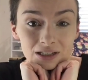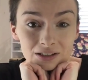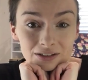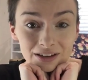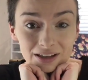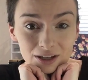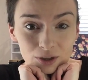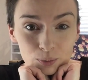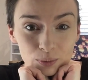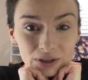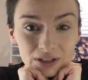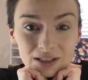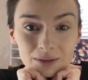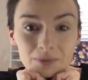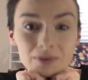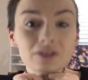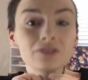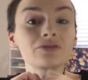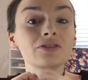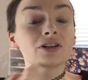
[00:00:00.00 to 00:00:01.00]
Okay, well, I'm
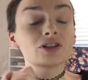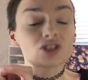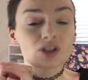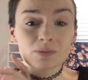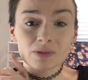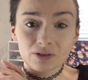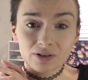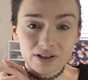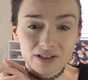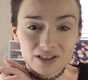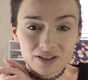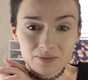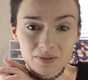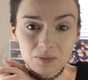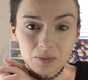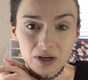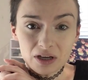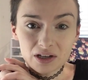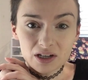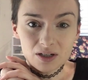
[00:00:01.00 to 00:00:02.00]
going to finish up the rest of my
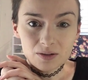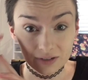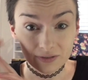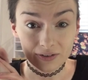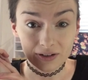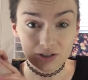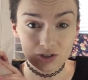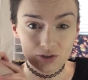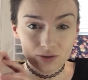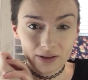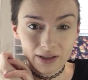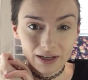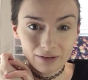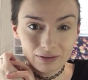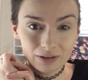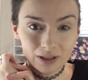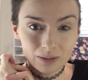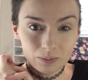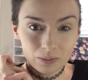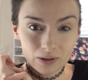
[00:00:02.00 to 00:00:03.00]
makeup. Eventually I
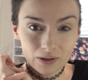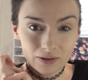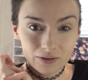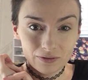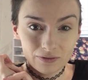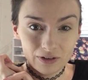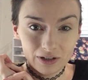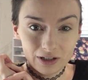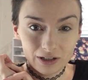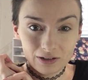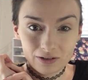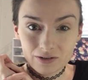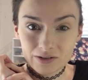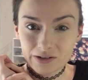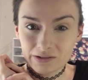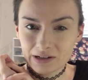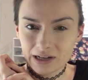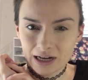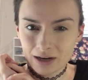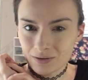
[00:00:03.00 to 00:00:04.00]
will upload videos
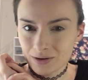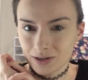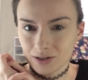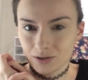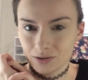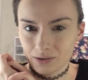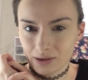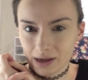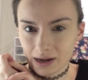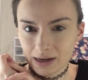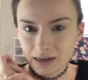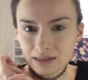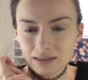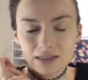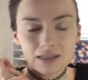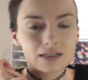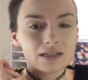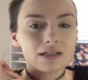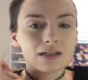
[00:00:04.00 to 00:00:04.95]
on how I do that.